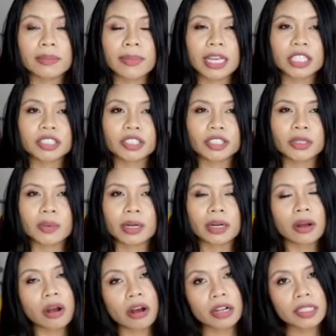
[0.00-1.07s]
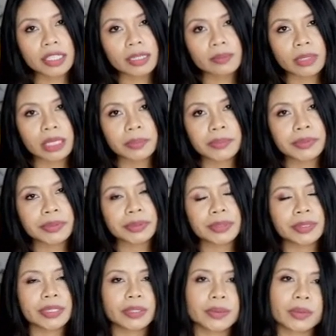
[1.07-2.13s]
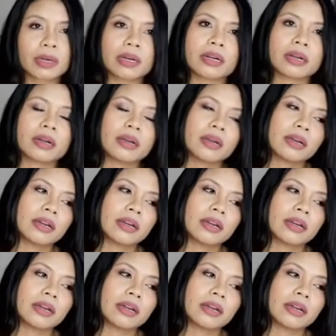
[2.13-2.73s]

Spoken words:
make sure you are calling people, you are